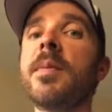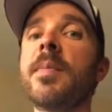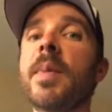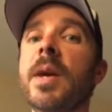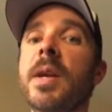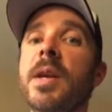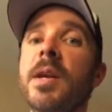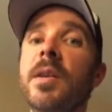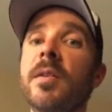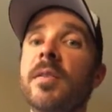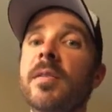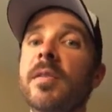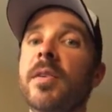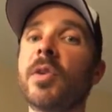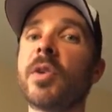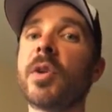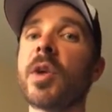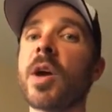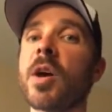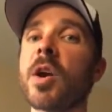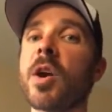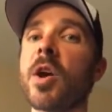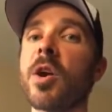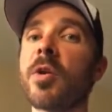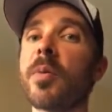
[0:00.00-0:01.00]
My knee's still
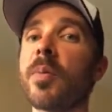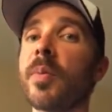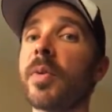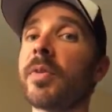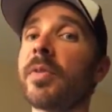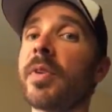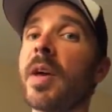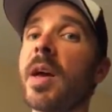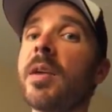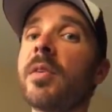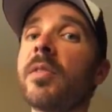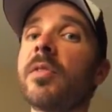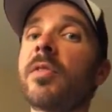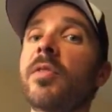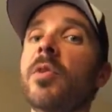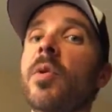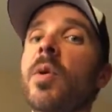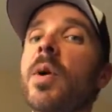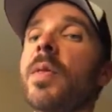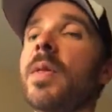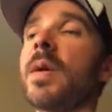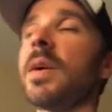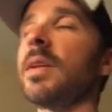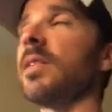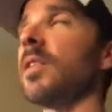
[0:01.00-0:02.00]
not 100%,
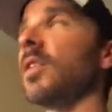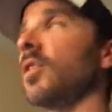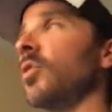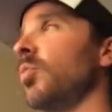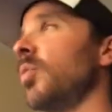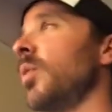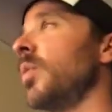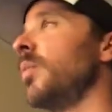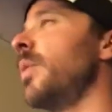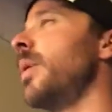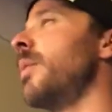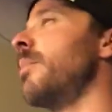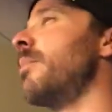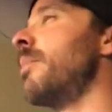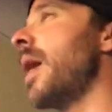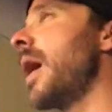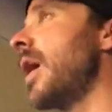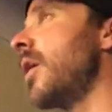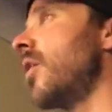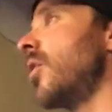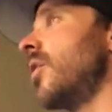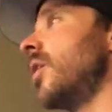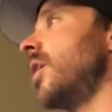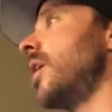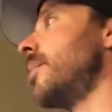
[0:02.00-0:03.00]
so I think this would be
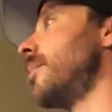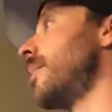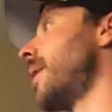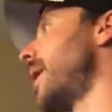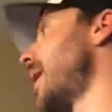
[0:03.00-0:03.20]
better in a